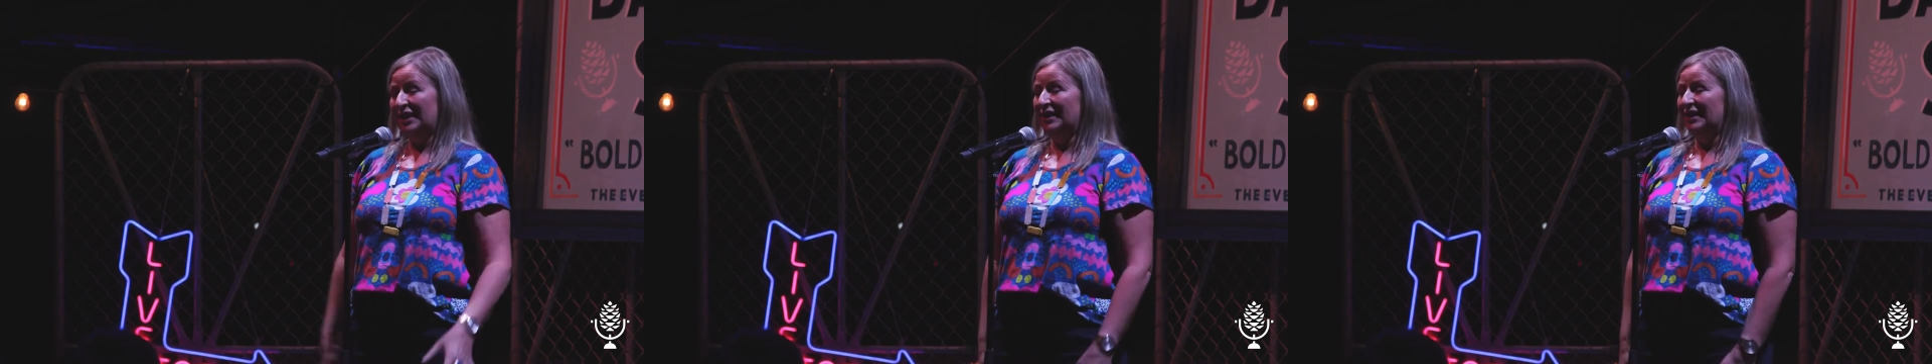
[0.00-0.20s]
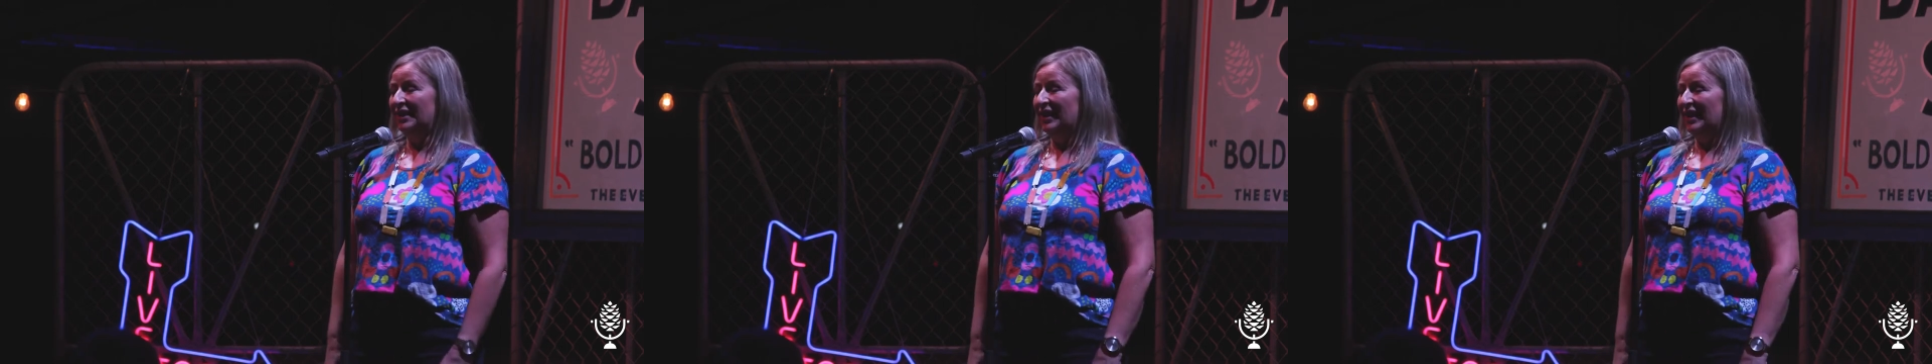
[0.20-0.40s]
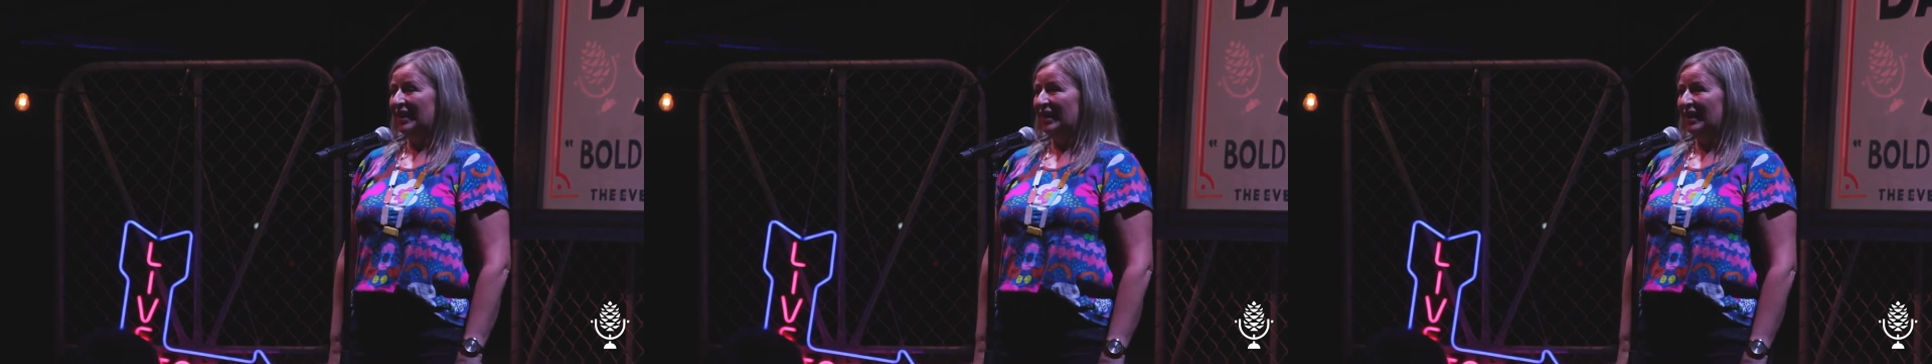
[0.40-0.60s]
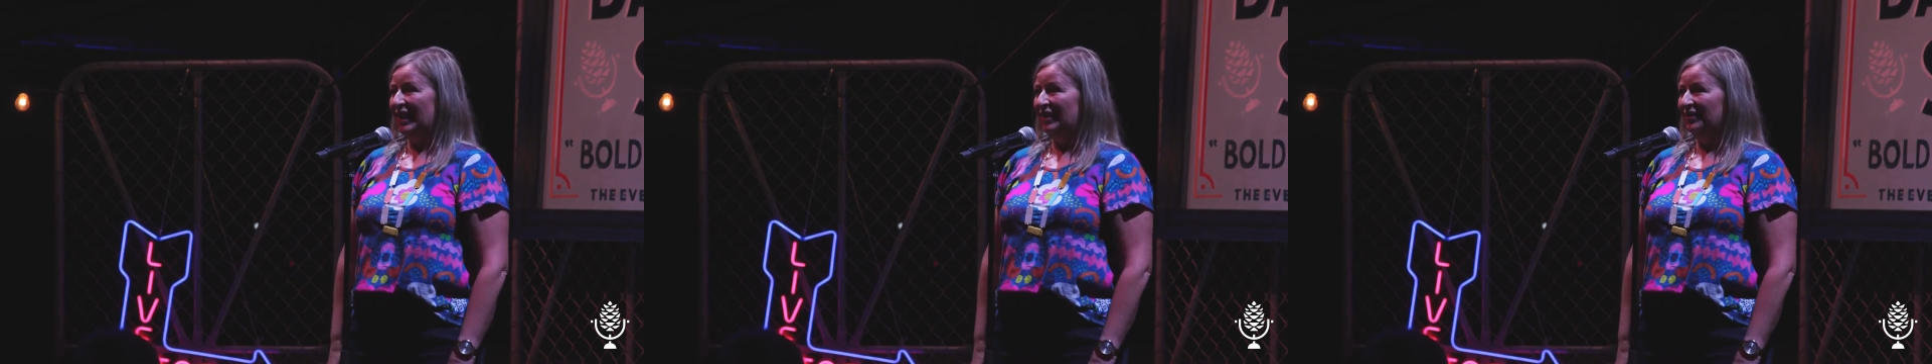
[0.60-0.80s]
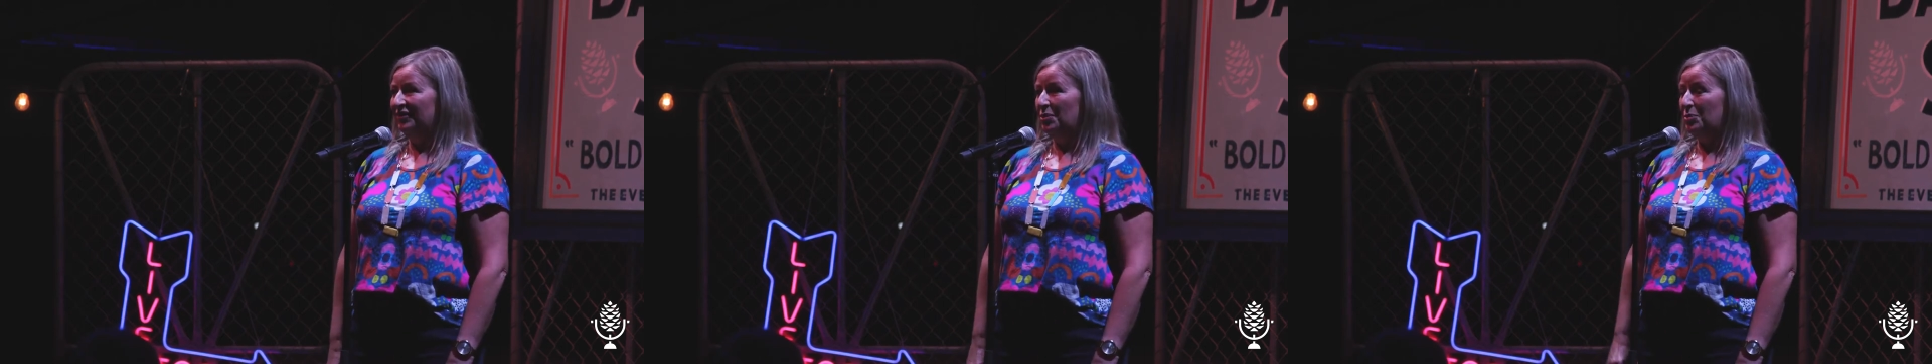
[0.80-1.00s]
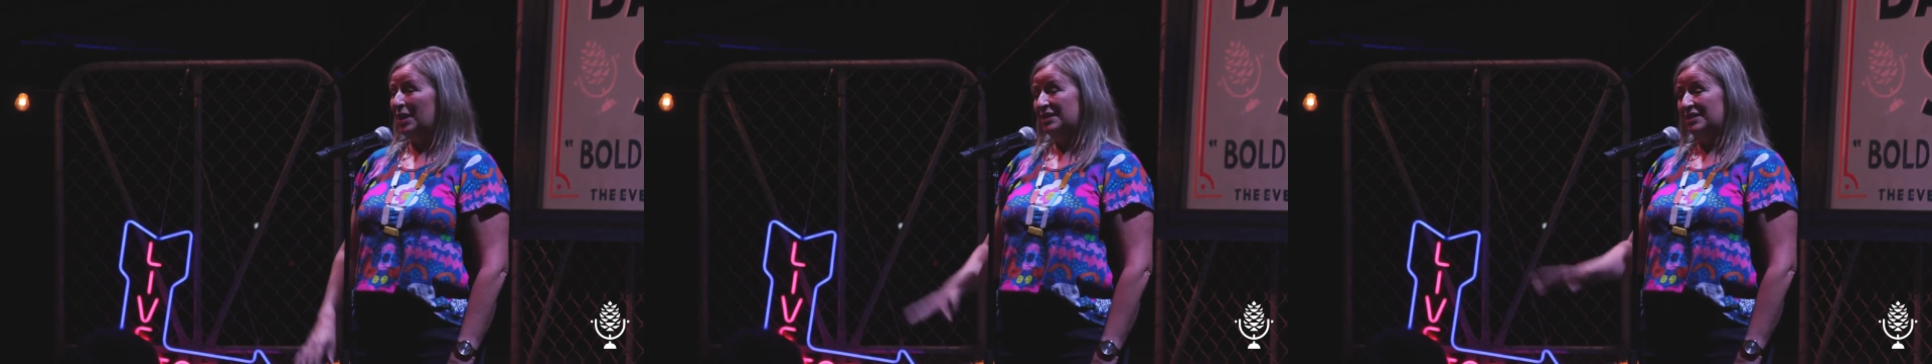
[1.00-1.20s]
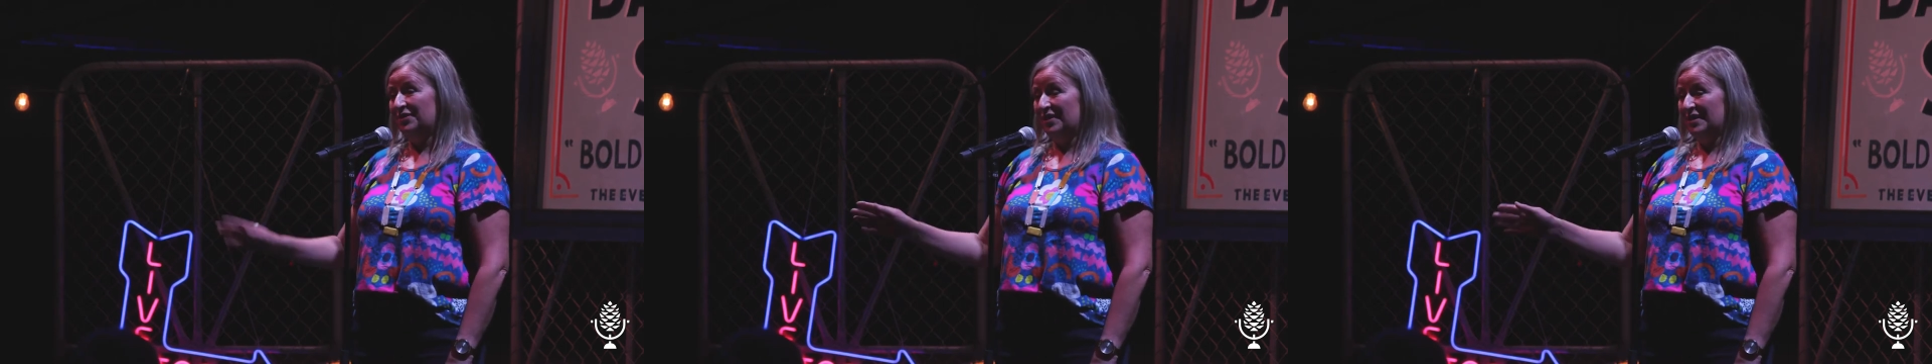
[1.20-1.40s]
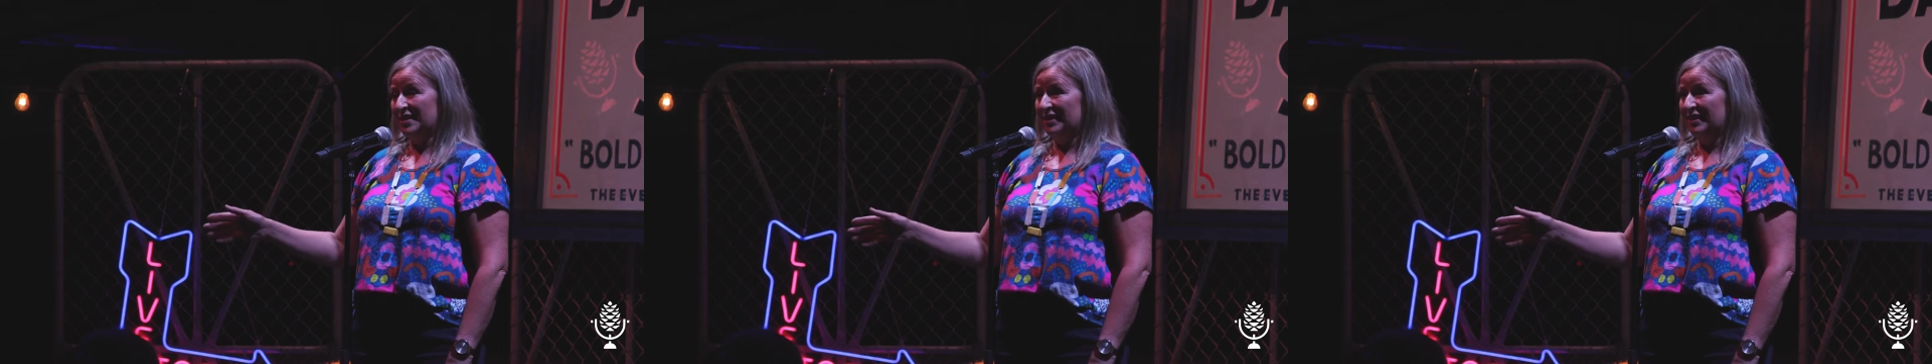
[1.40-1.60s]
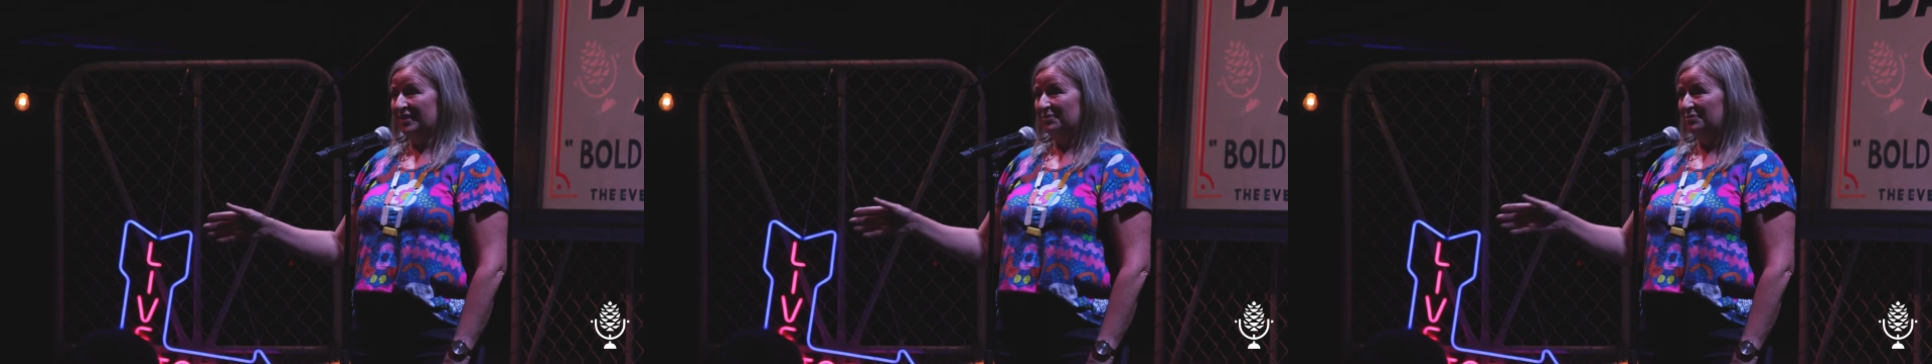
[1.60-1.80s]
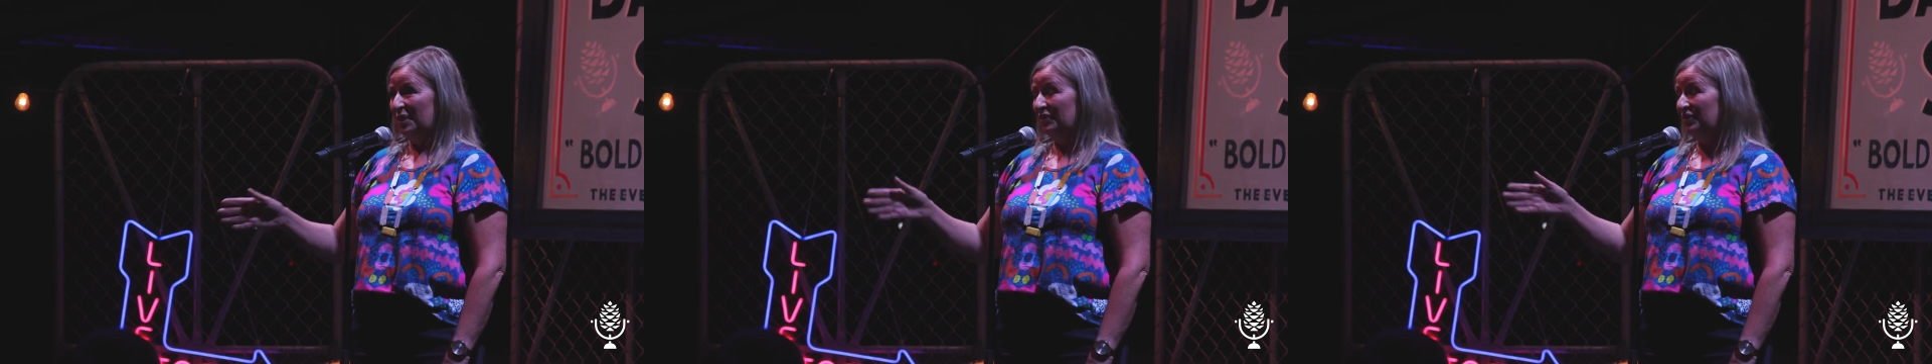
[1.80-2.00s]
and I went to visit
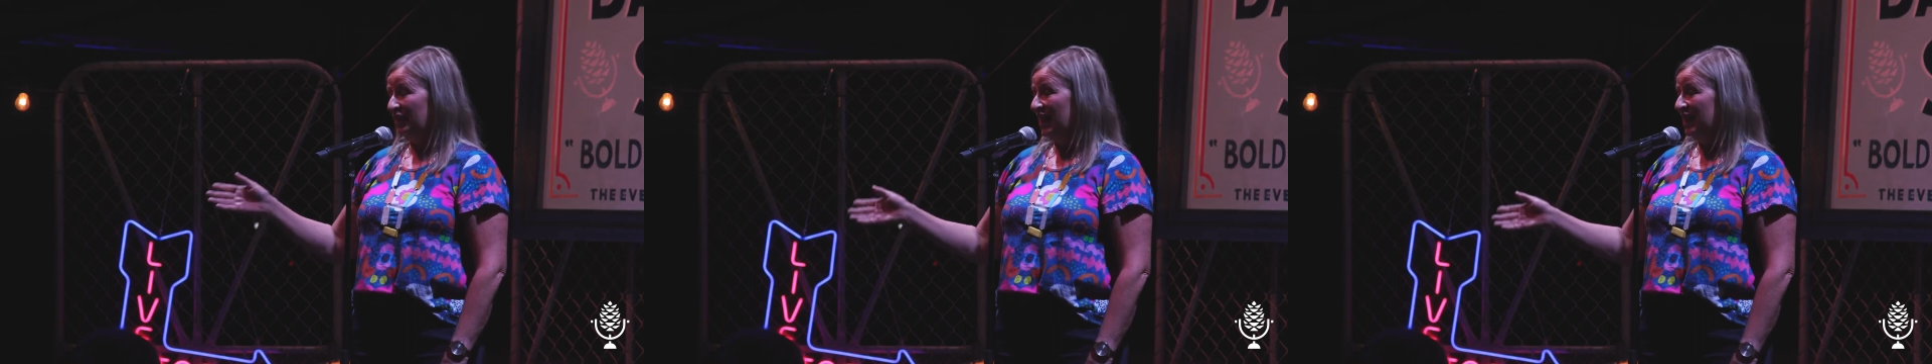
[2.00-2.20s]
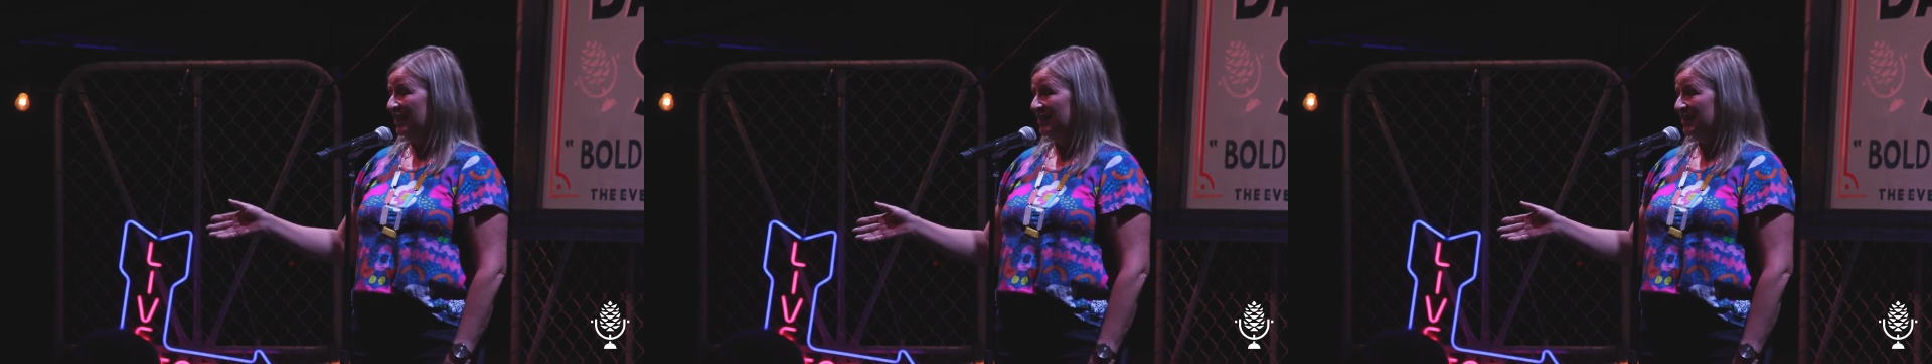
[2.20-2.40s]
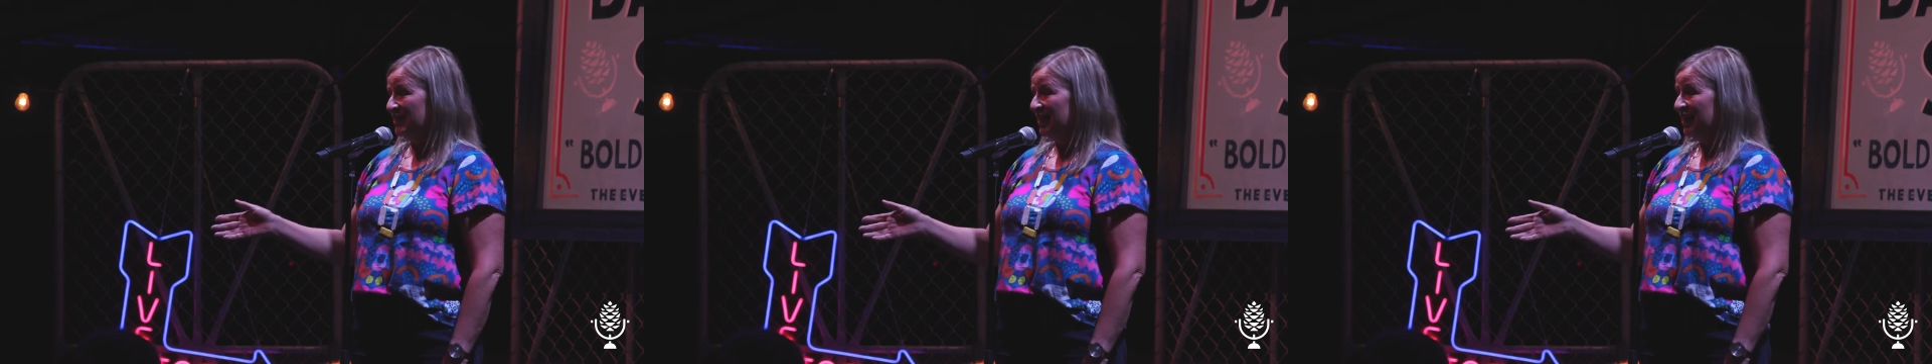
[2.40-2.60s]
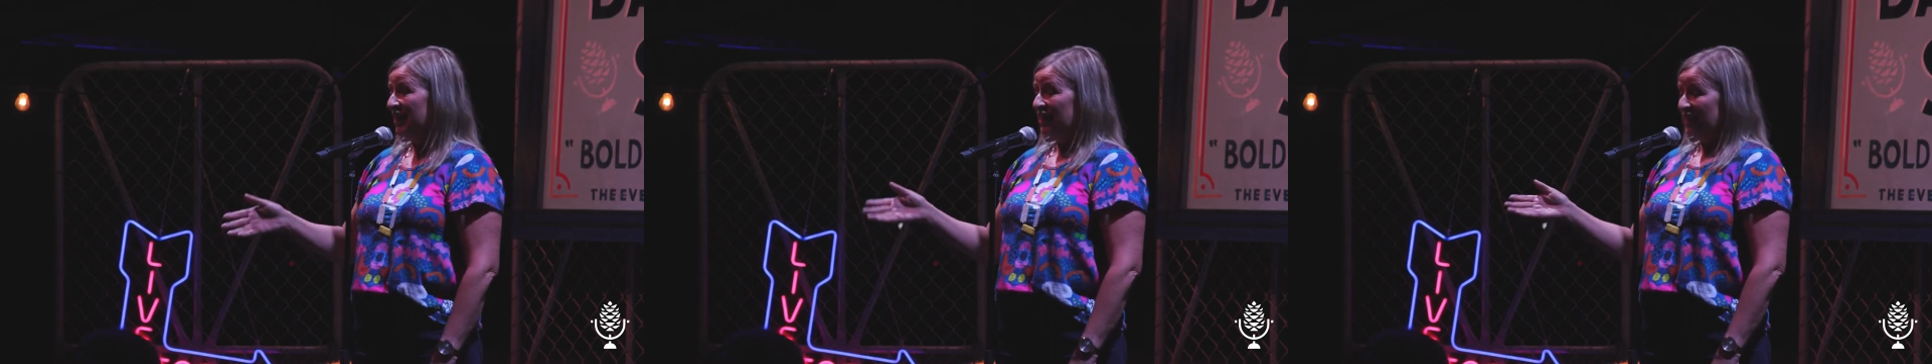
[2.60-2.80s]
my friend